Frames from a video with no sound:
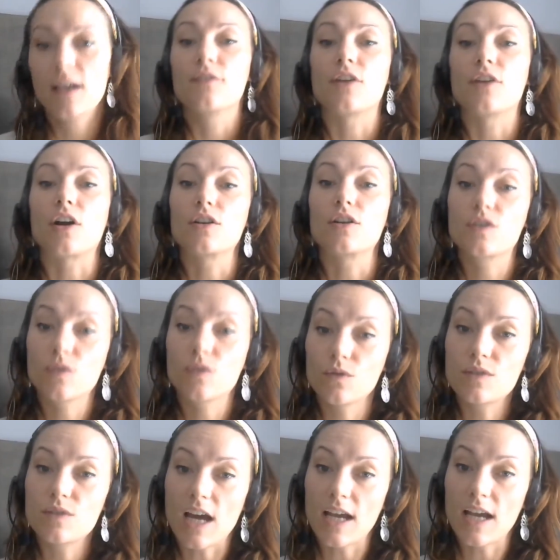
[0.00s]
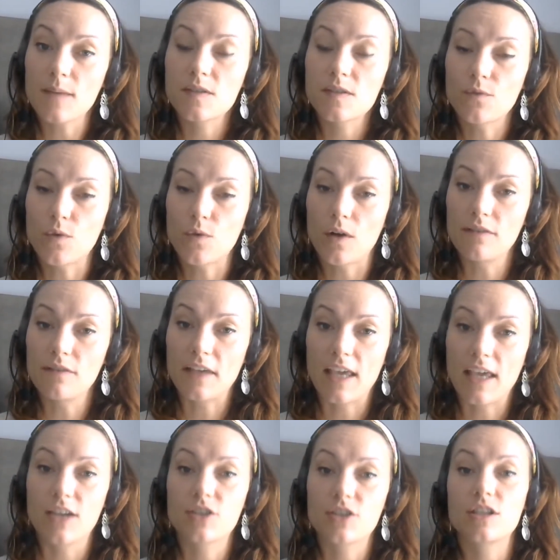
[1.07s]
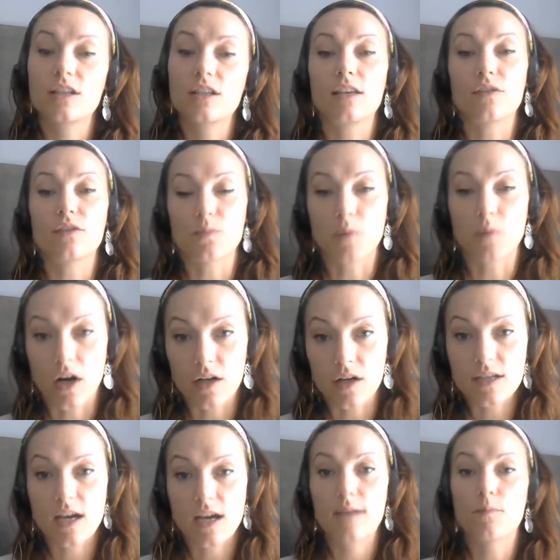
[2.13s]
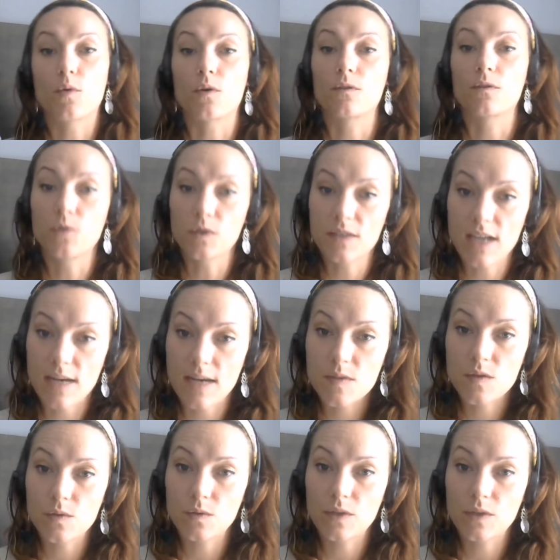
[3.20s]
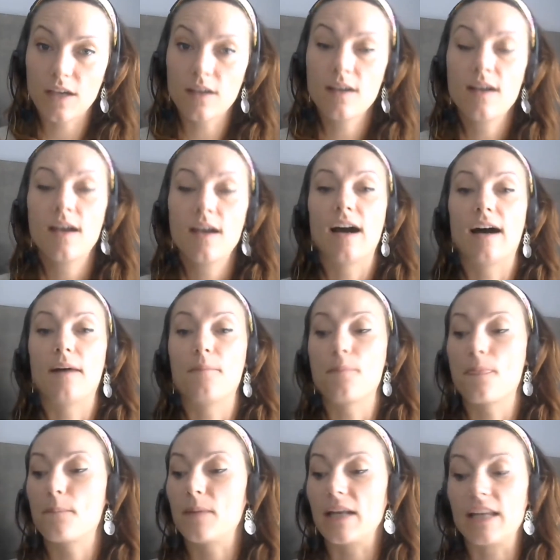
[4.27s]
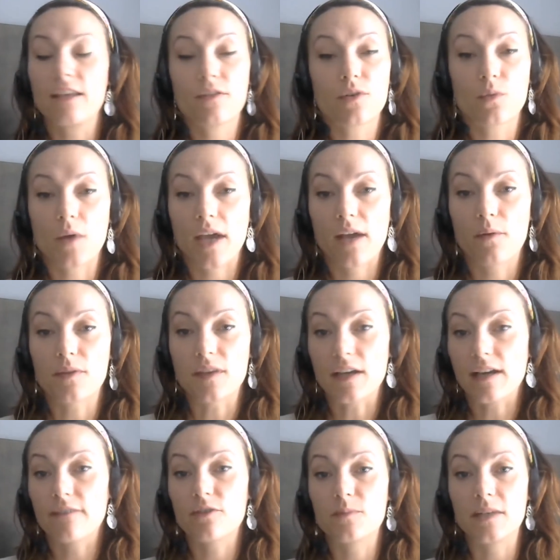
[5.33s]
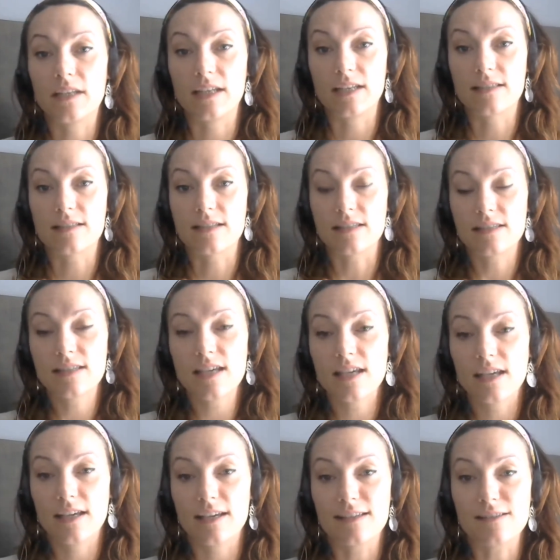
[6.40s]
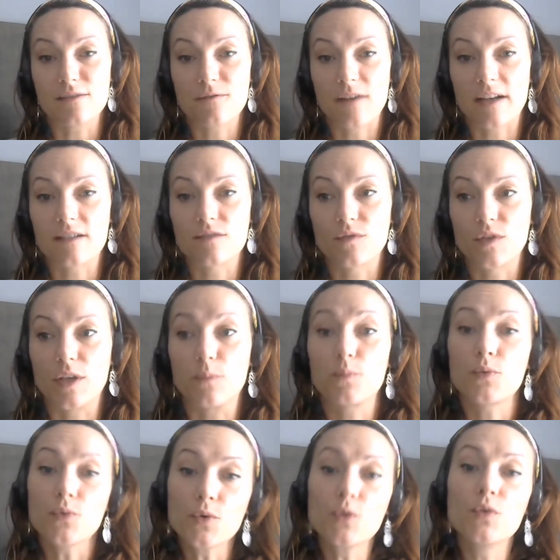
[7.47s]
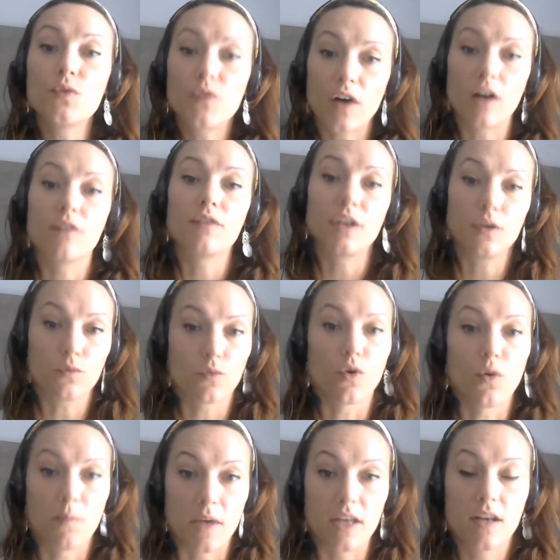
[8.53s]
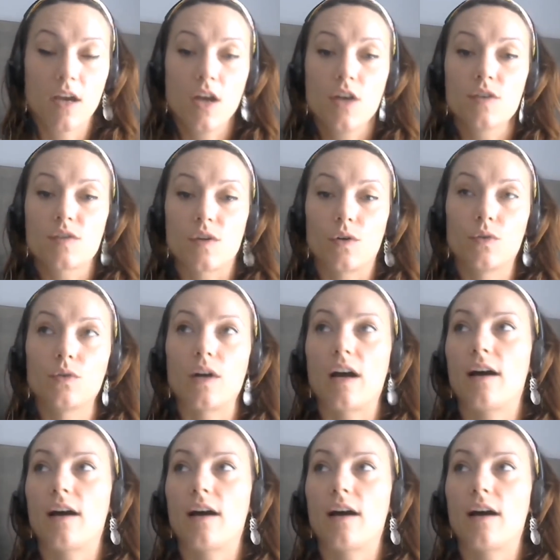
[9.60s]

There are two types of qualification, either part-time or full-time schooling. But either way, what the government needs to see is effectively proof of enrollment. So